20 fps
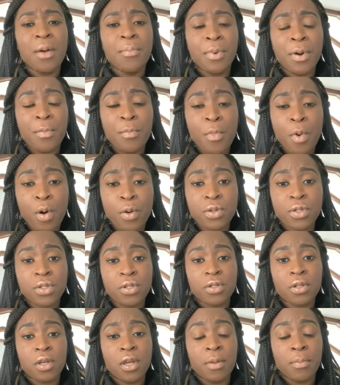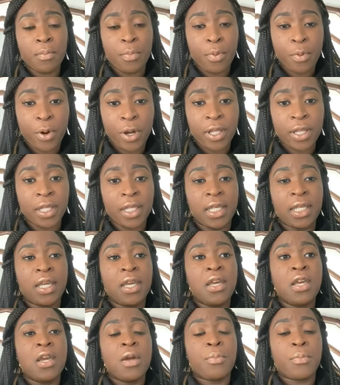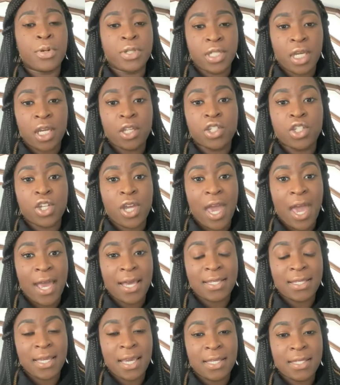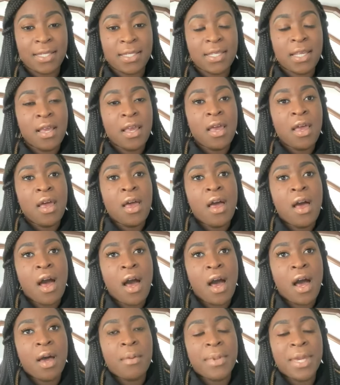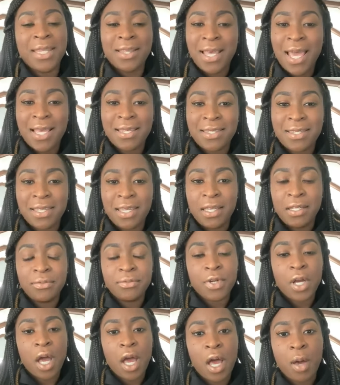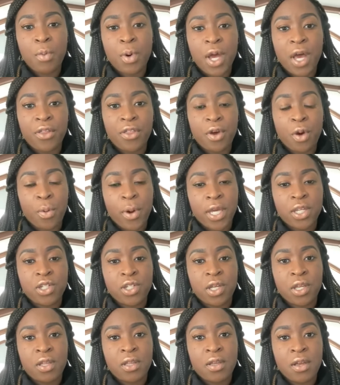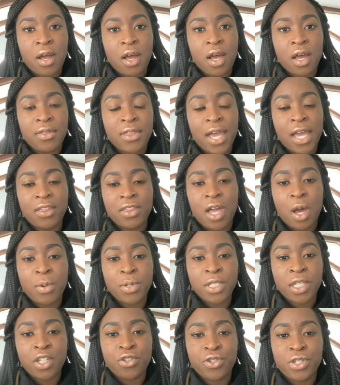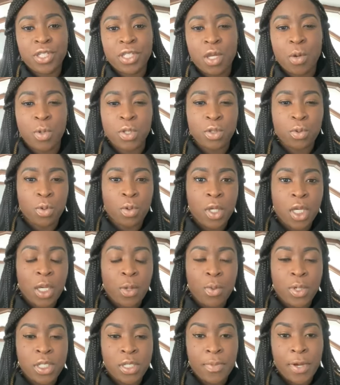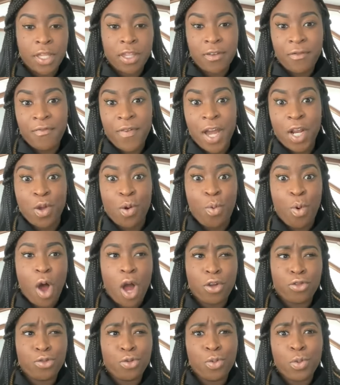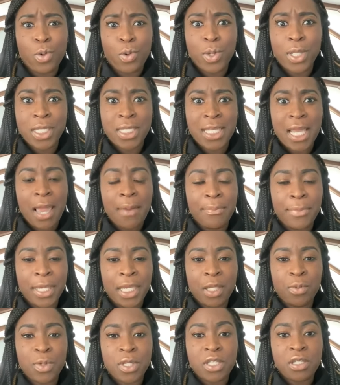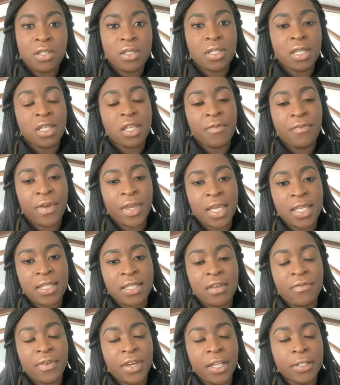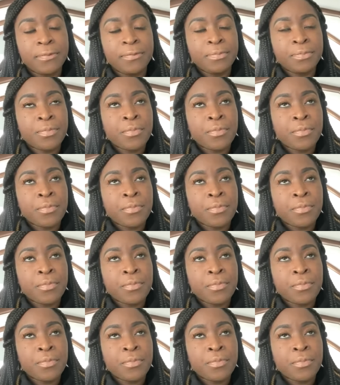But most importantly, protect your assets. And lastly, one other question that I thought was interesting was about the final walkthrough. Well, what does that mean? What's the significance of it?